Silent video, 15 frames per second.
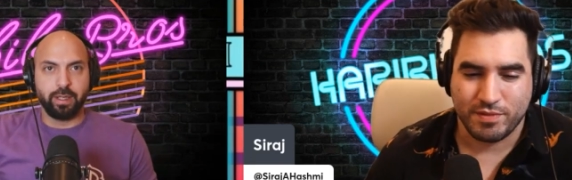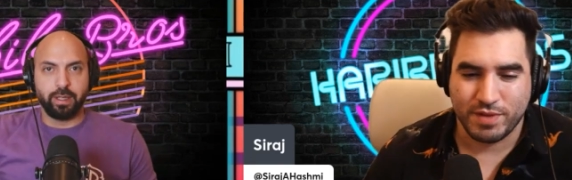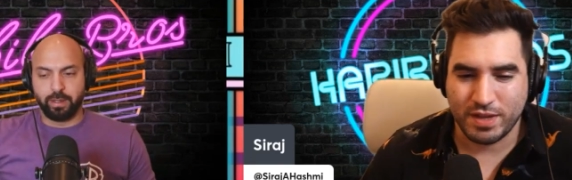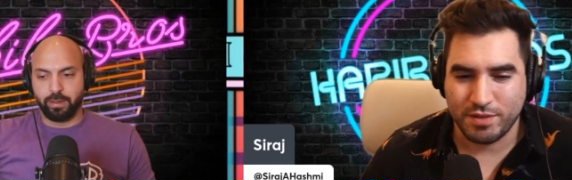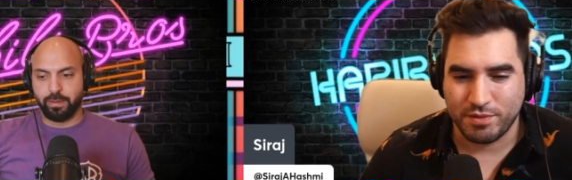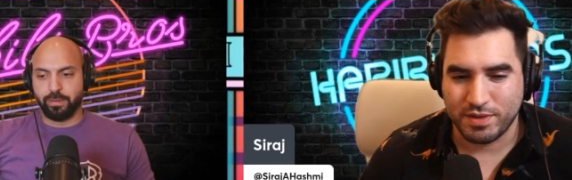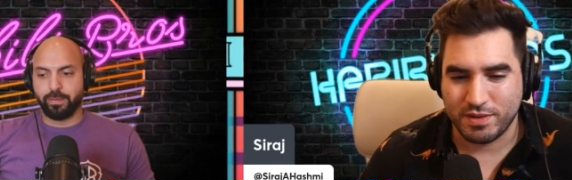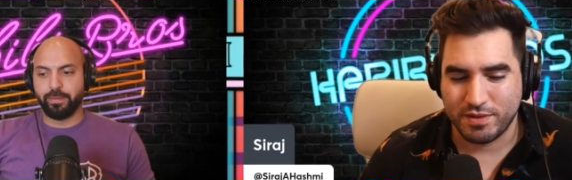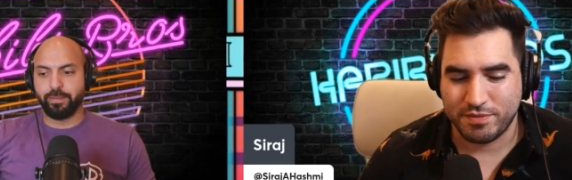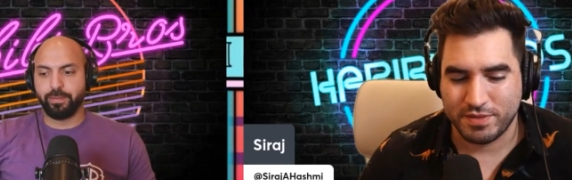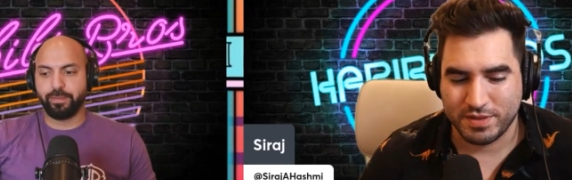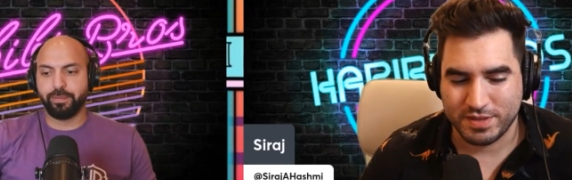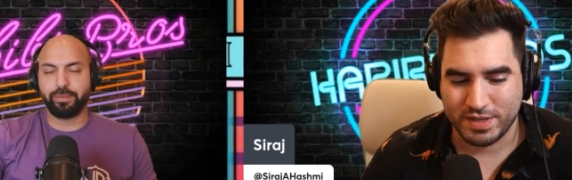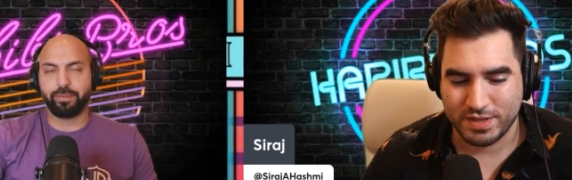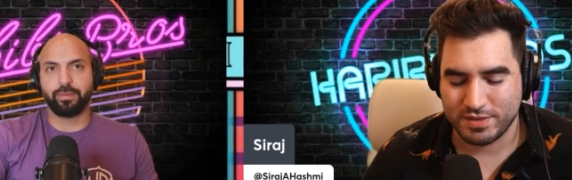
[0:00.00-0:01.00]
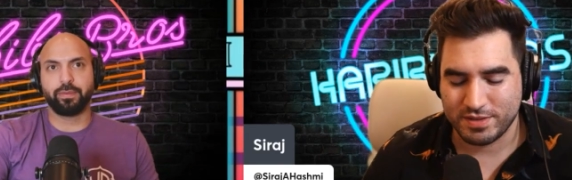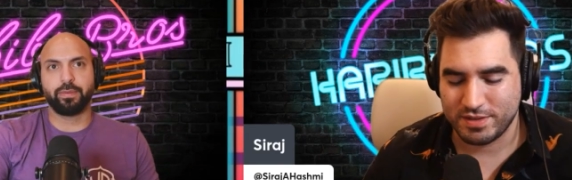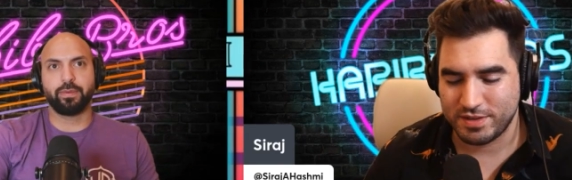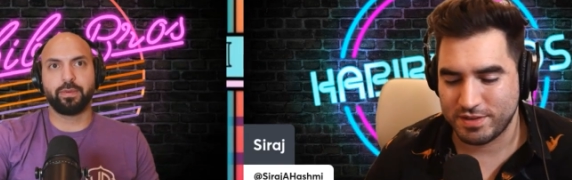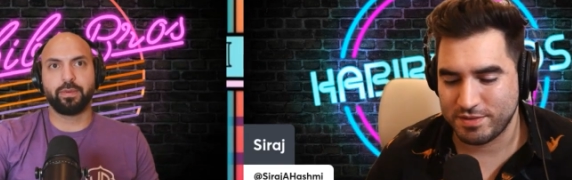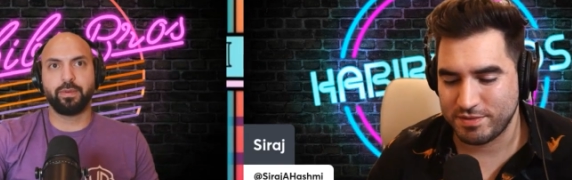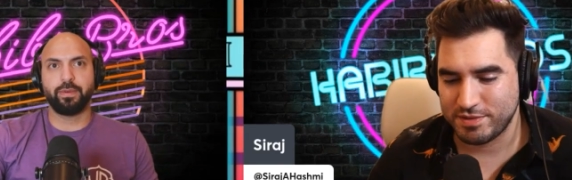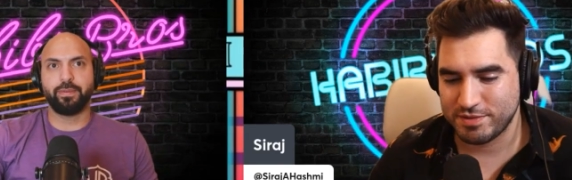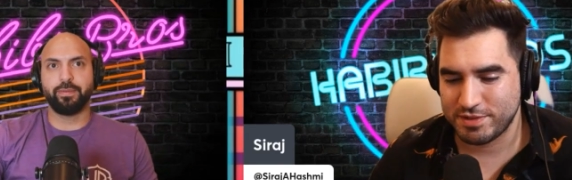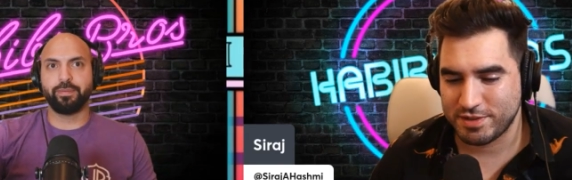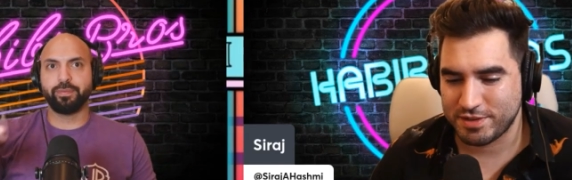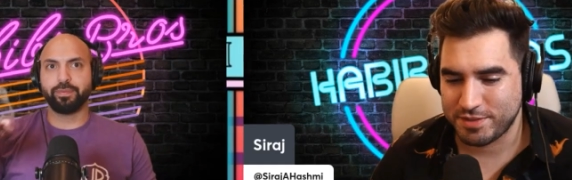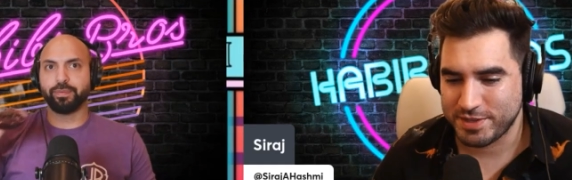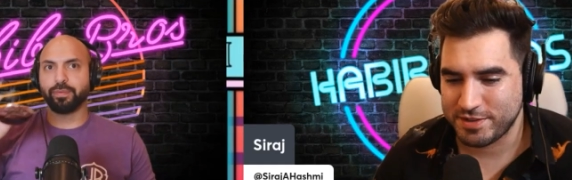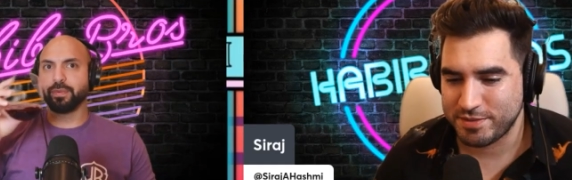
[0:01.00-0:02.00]
Speaker 1: we kind of went off on the tangent here. We were
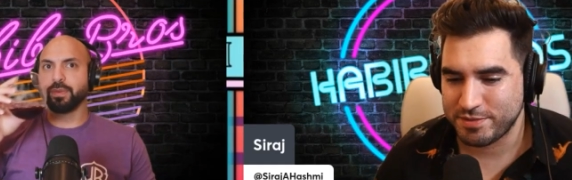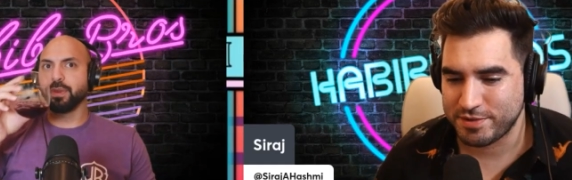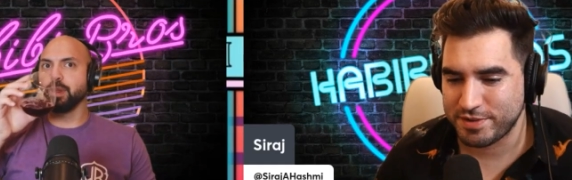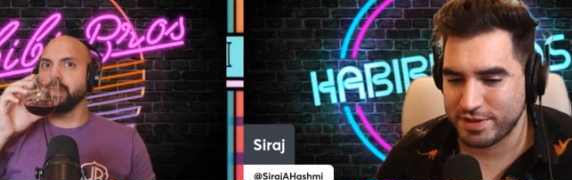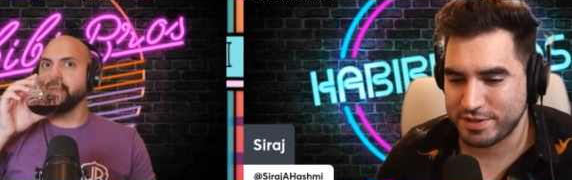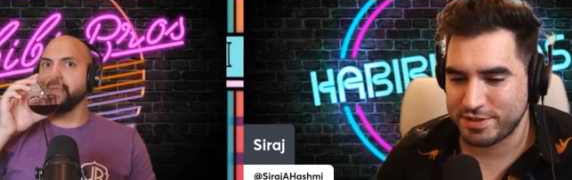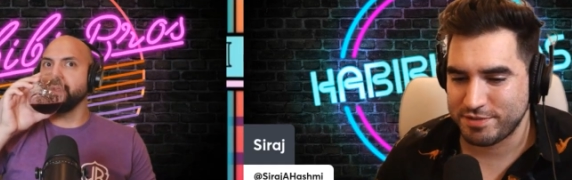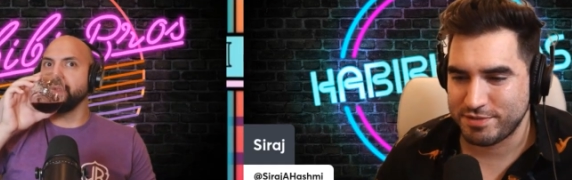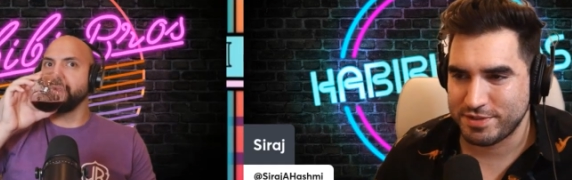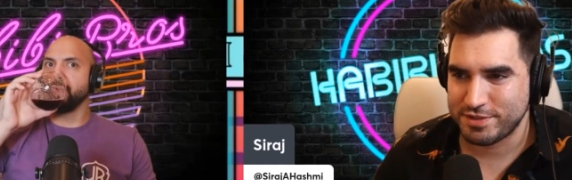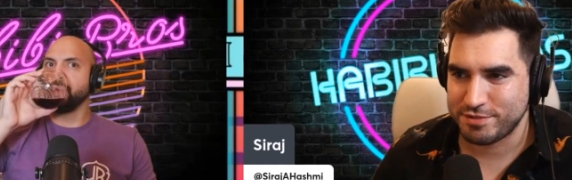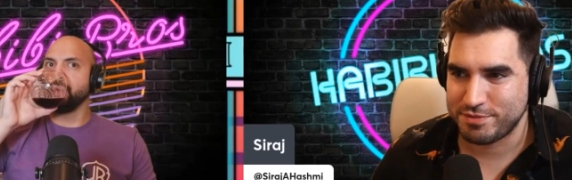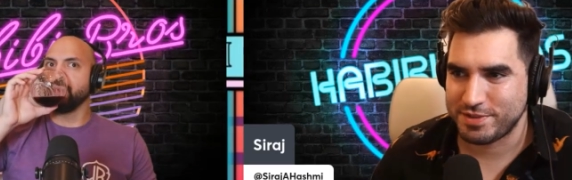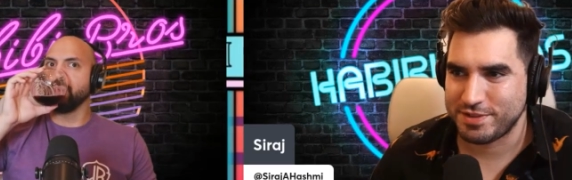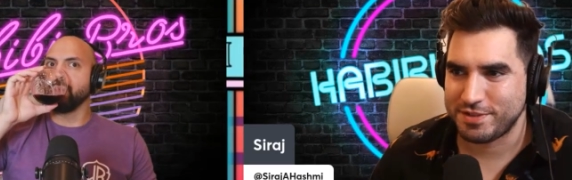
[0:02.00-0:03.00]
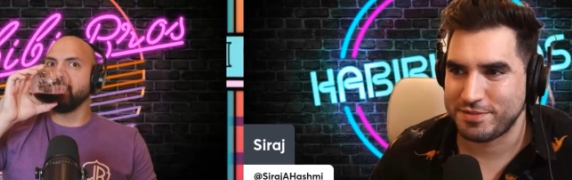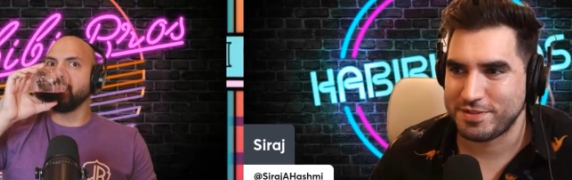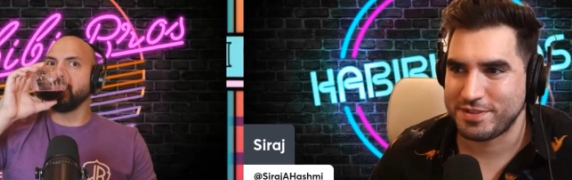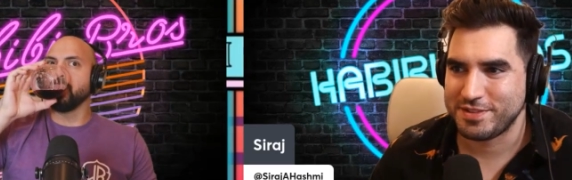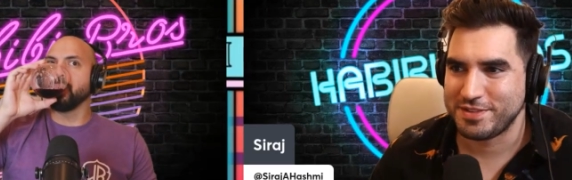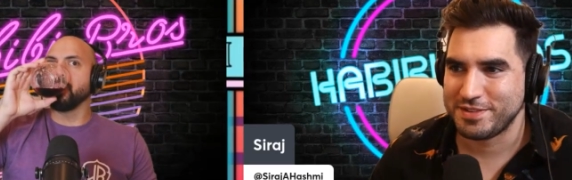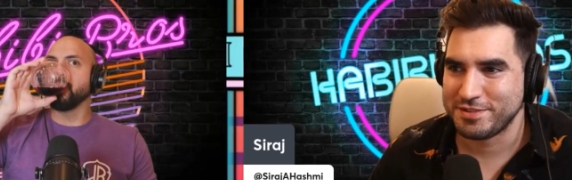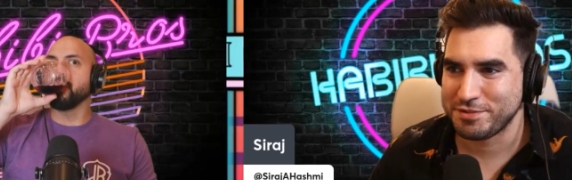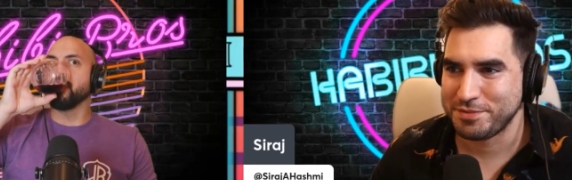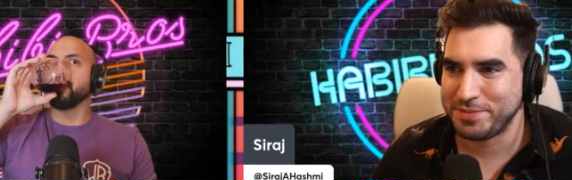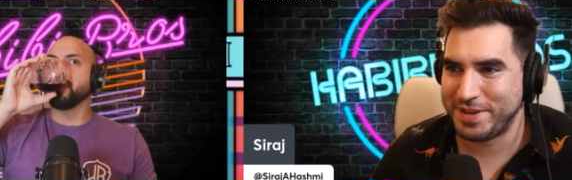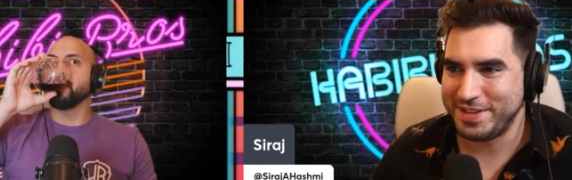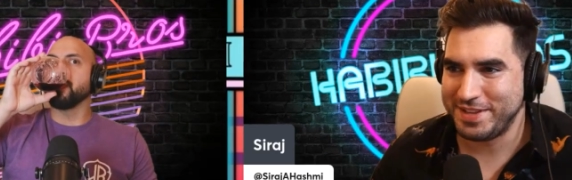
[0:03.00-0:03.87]
talking about immigration. We just went off on Israel